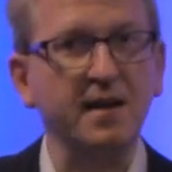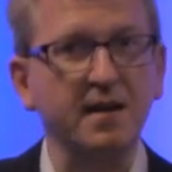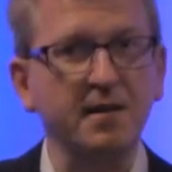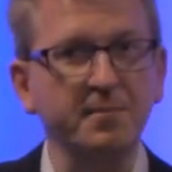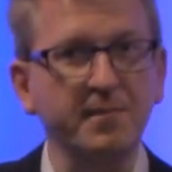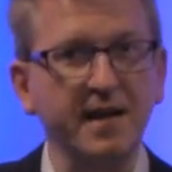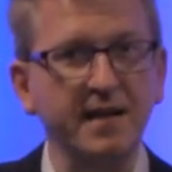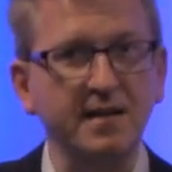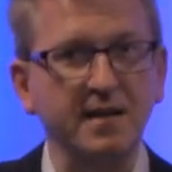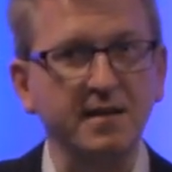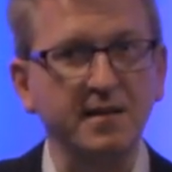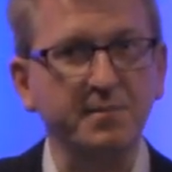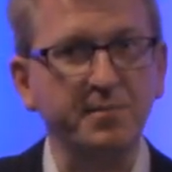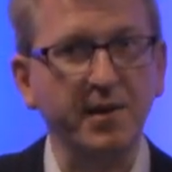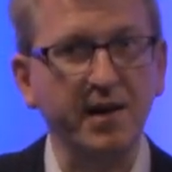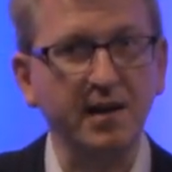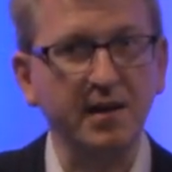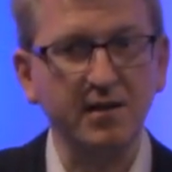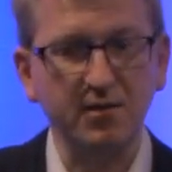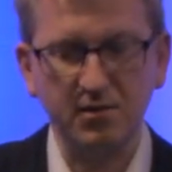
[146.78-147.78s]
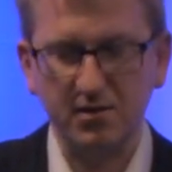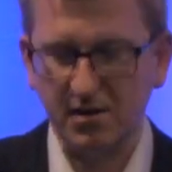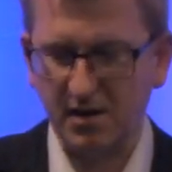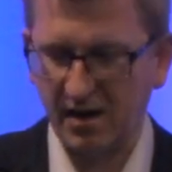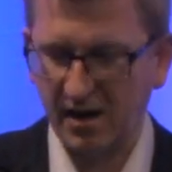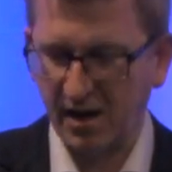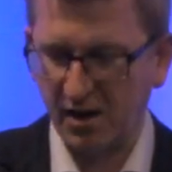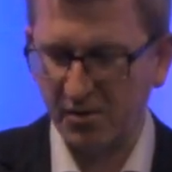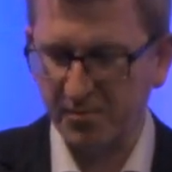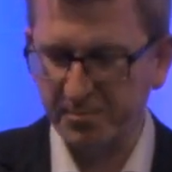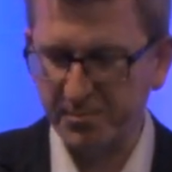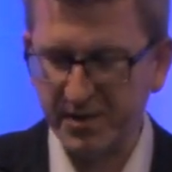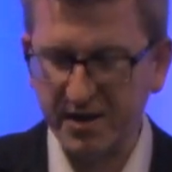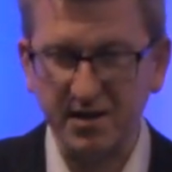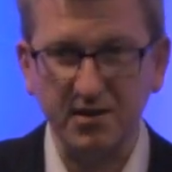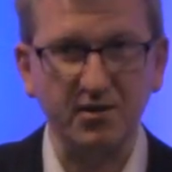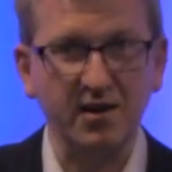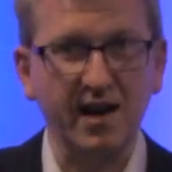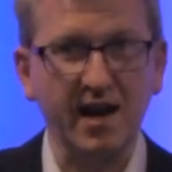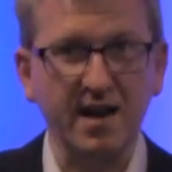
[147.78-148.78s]
metal, depending on how
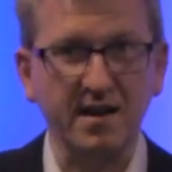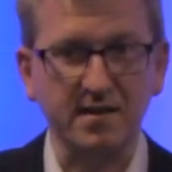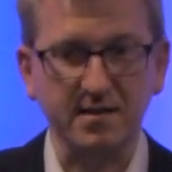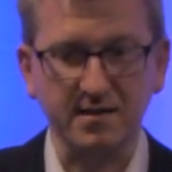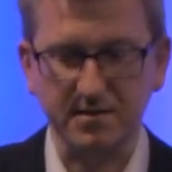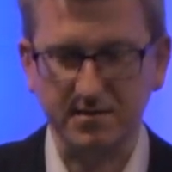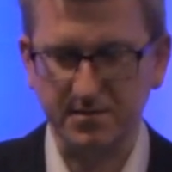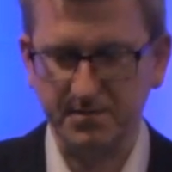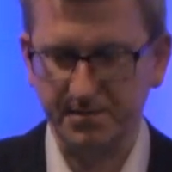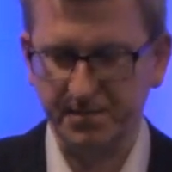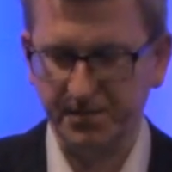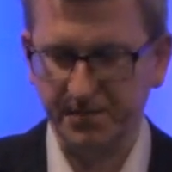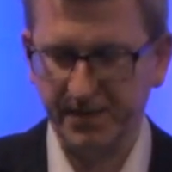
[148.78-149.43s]
big your hand is.